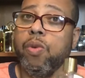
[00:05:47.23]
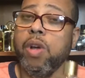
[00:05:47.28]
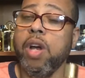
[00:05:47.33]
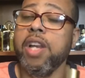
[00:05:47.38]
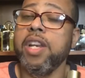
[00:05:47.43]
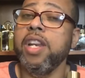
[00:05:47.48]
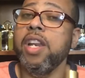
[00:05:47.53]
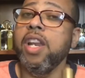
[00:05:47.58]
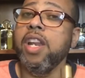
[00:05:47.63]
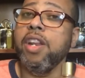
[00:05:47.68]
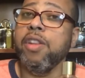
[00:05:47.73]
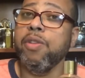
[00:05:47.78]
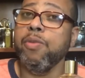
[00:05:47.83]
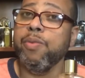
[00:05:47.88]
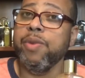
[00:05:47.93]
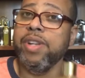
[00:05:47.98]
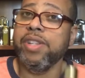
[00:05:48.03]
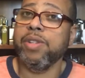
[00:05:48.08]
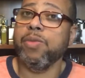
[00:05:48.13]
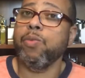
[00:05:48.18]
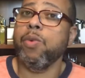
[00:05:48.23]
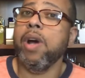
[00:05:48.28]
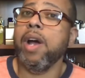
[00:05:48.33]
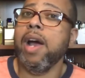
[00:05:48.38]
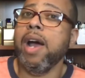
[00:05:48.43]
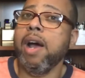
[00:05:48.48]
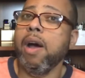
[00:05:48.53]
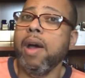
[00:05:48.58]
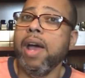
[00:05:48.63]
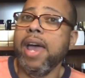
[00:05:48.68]
another reason why
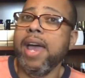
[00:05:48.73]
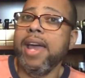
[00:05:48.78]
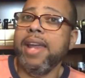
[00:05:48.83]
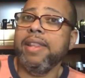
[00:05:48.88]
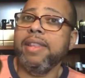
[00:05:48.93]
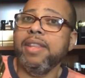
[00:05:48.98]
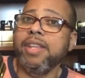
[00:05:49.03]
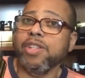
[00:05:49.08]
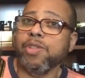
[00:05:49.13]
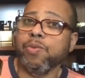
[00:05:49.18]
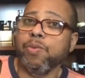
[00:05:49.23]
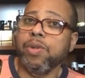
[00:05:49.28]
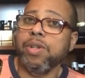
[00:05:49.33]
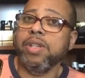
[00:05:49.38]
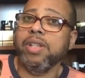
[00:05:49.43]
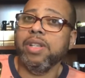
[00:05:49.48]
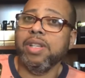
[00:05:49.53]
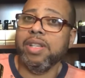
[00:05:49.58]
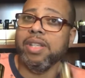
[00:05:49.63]
I'll add this one